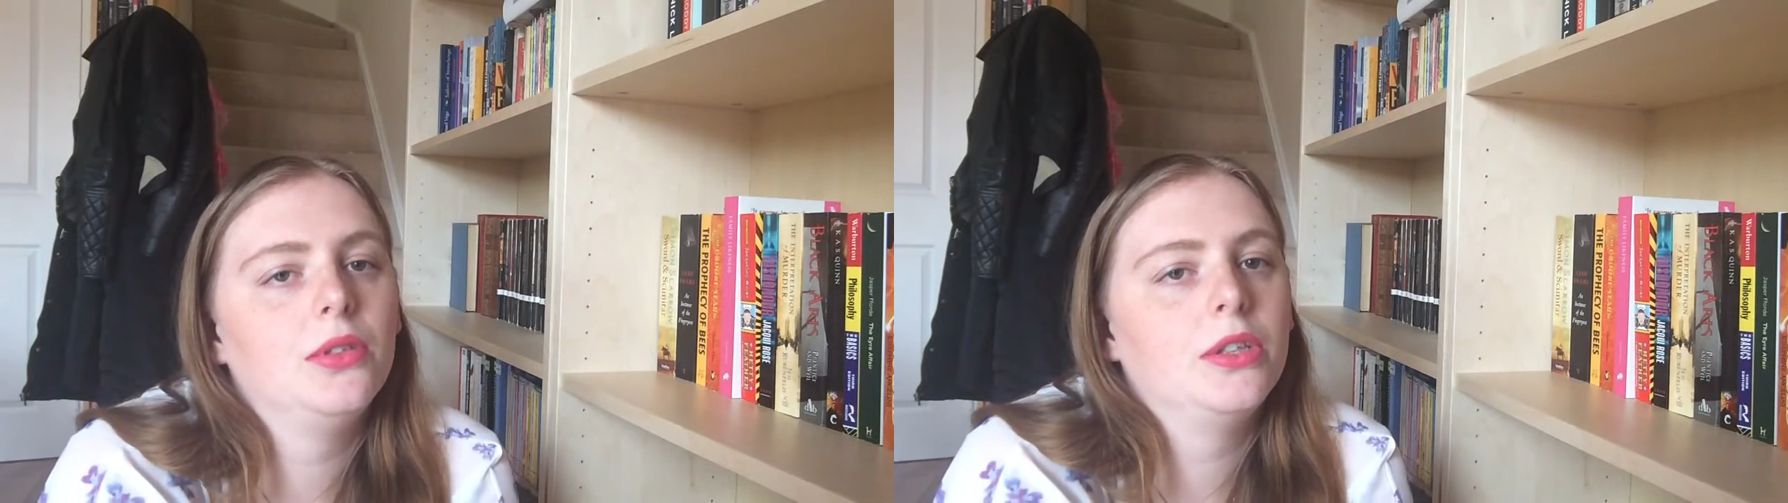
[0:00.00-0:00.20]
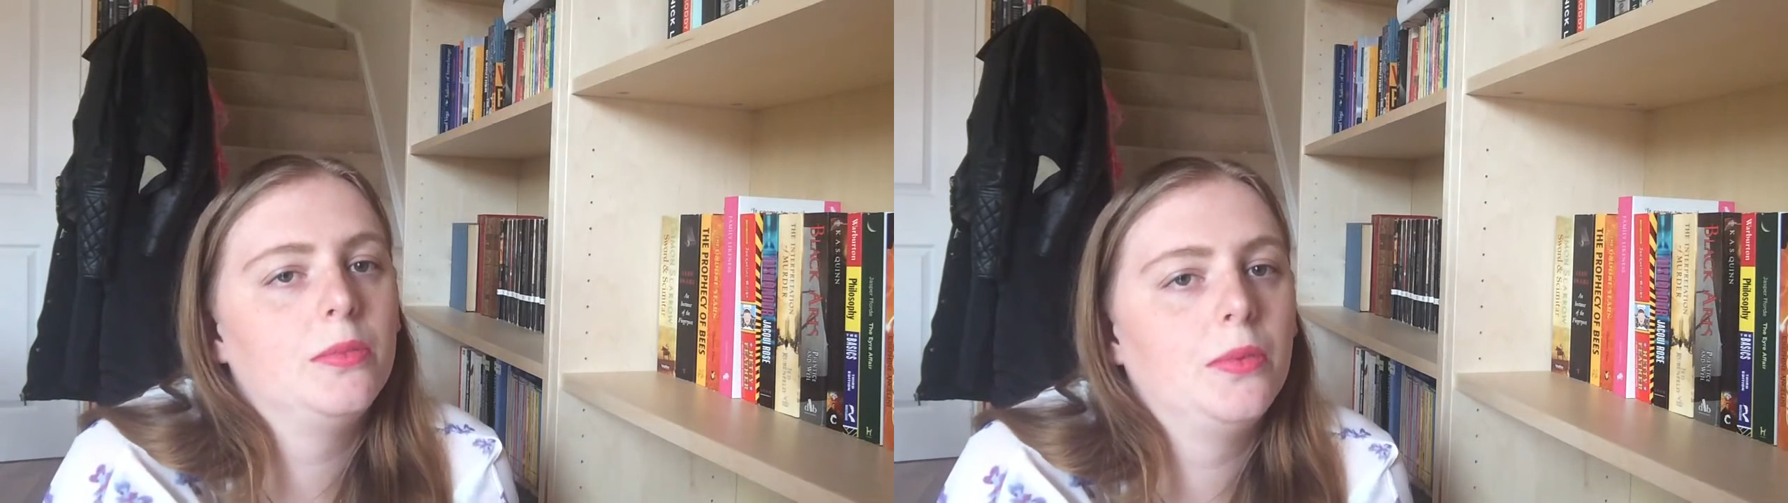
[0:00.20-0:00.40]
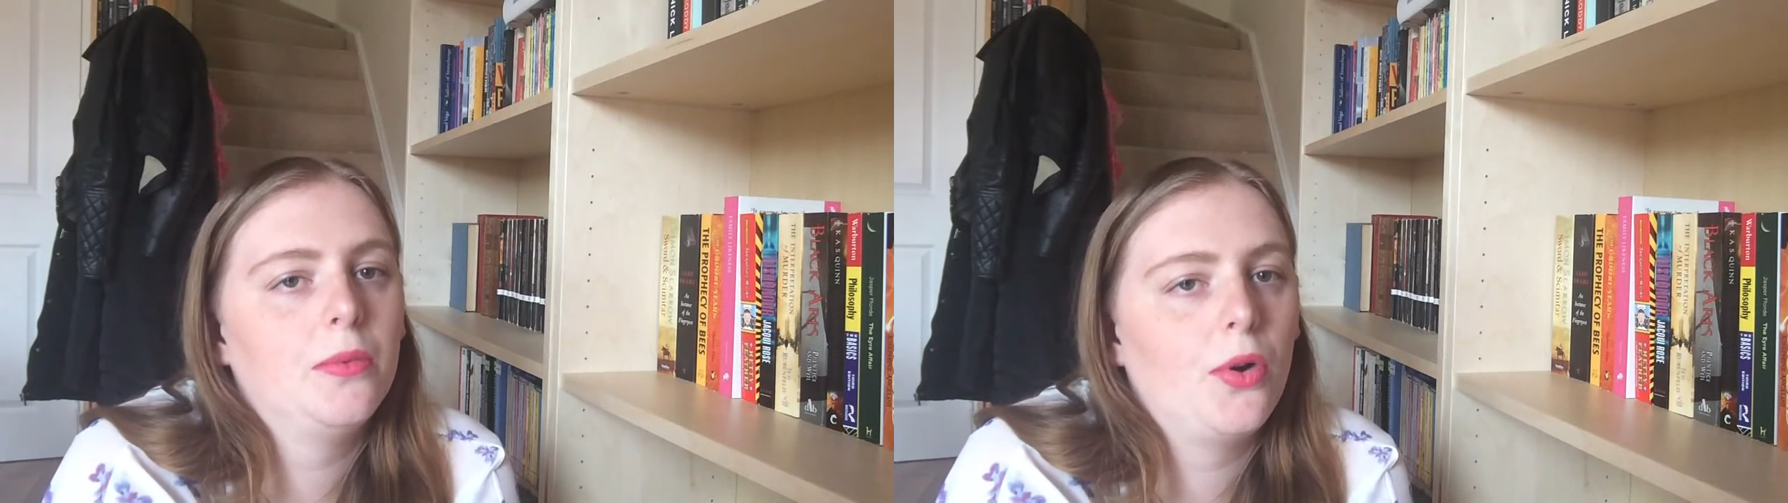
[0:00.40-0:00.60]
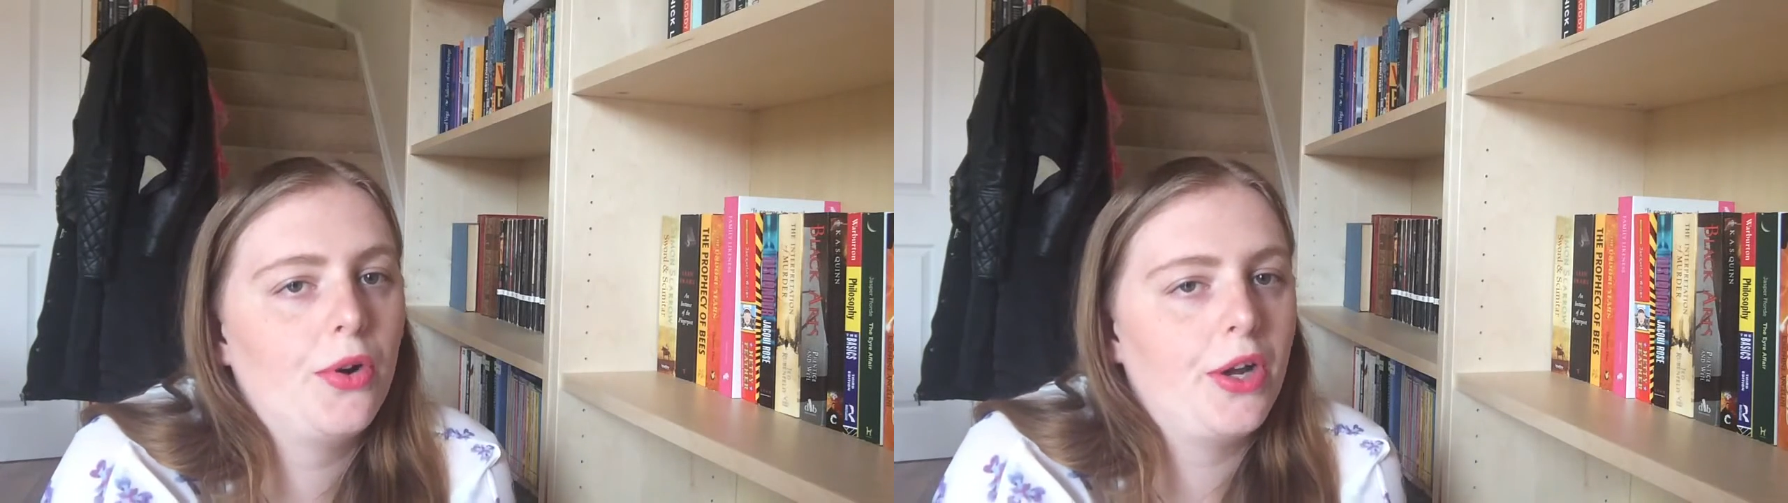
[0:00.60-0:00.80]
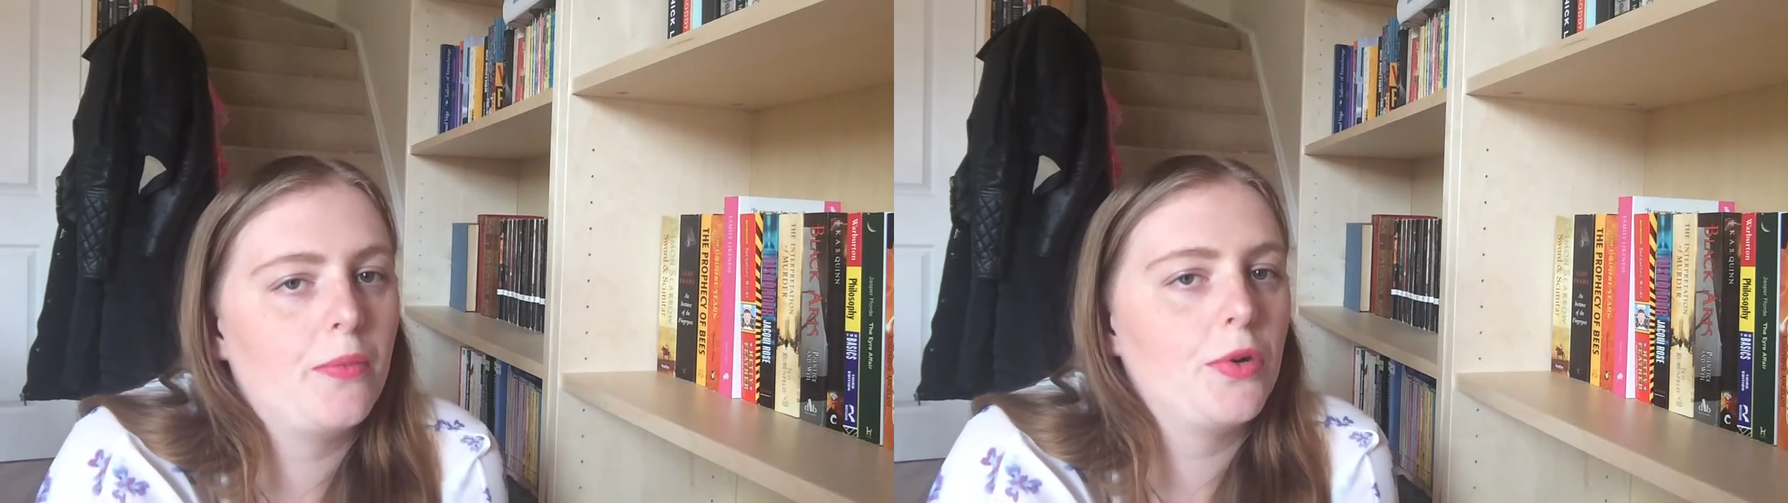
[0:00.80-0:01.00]
audio
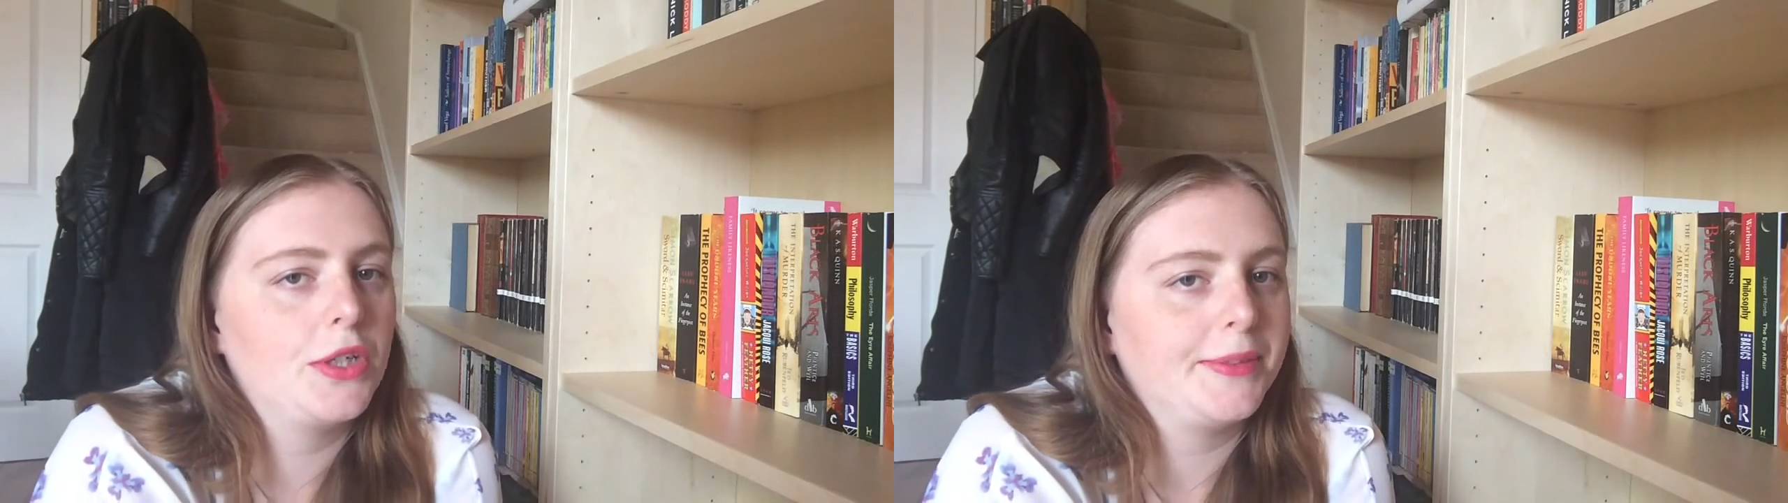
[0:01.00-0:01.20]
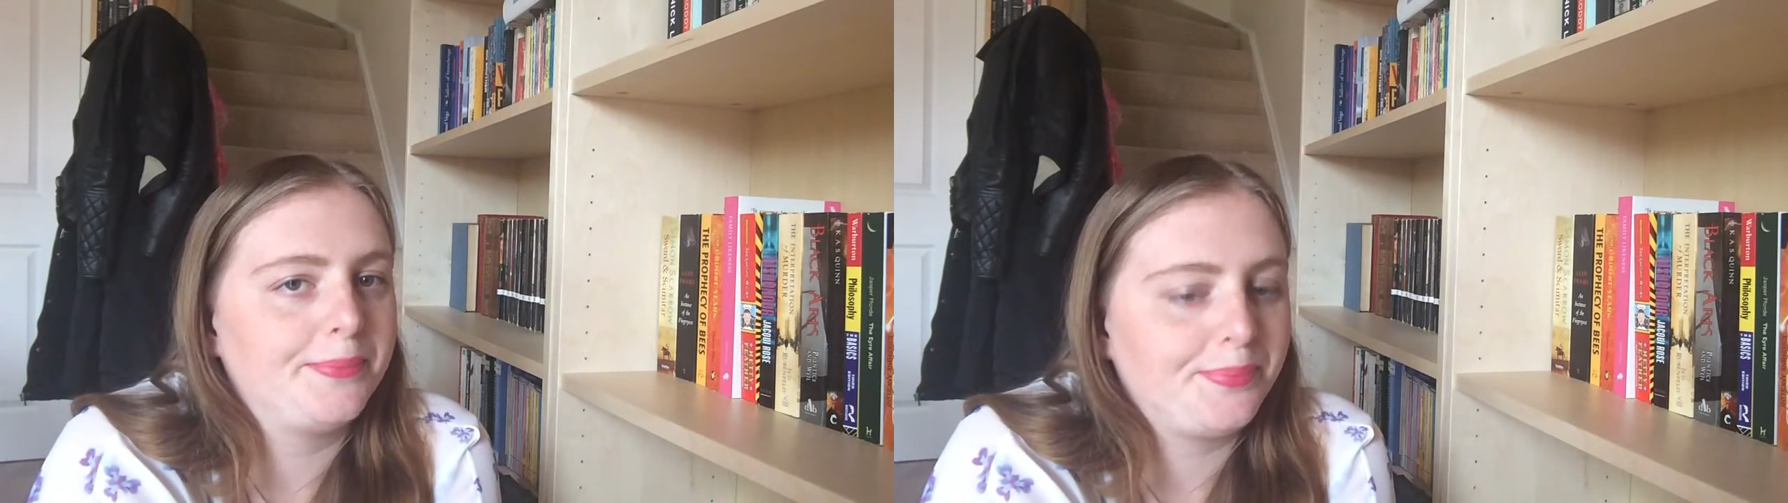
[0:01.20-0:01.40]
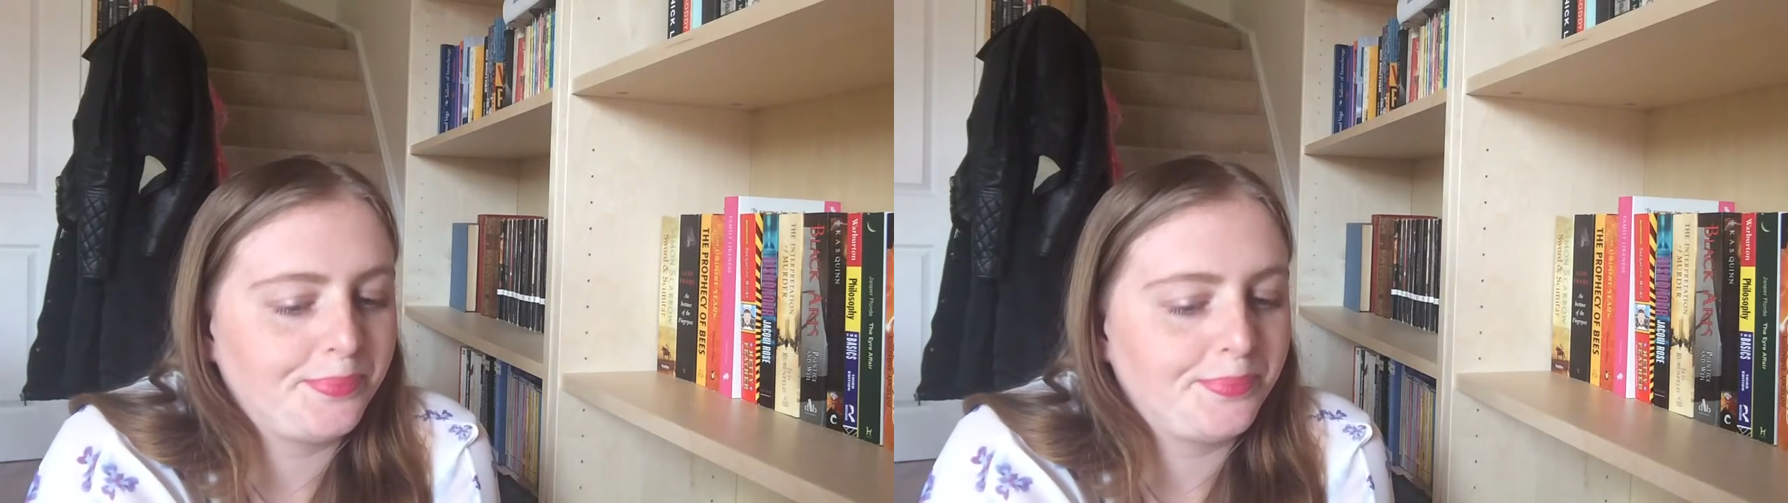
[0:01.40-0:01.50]
audiobook.